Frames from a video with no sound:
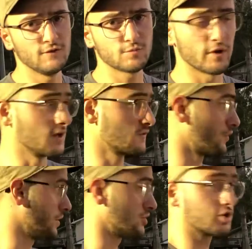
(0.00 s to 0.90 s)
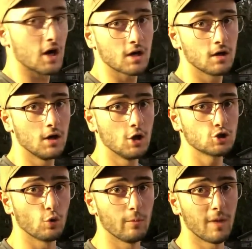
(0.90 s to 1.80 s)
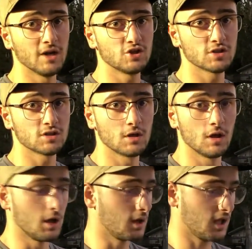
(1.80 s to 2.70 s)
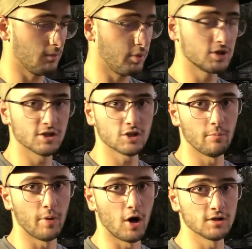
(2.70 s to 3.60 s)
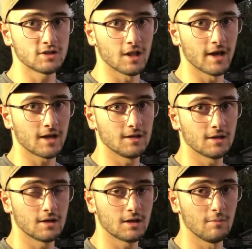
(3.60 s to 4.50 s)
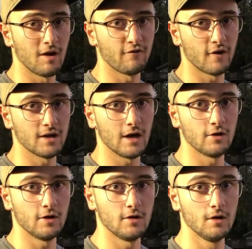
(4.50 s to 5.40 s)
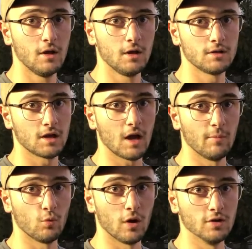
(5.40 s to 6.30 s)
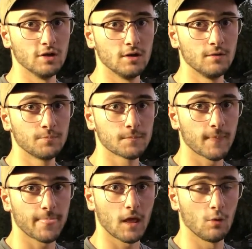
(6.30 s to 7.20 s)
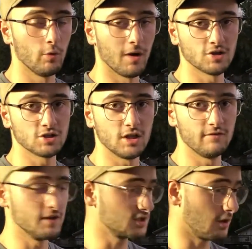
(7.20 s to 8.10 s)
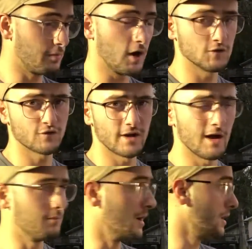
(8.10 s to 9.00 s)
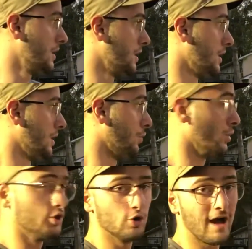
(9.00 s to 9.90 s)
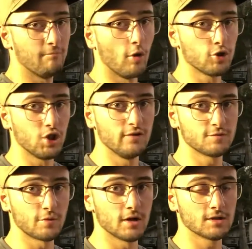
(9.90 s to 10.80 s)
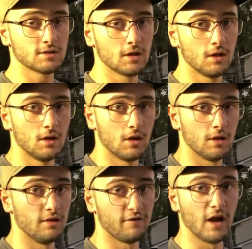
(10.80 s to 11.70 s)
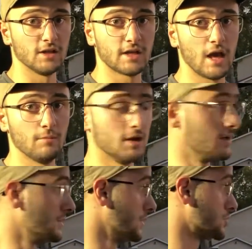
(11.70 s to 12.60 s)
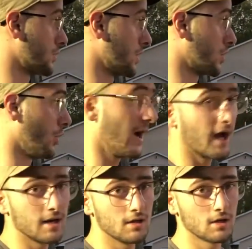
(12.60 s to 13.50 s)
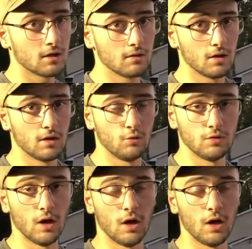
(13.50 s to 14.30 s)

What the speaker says: springs for the truck, so we might just put this on pause till I can get my friend out here to come and weld it. We might just leave this on pause for now, but we do have both leaf springs. They finally came in, so we're gonna go ahead and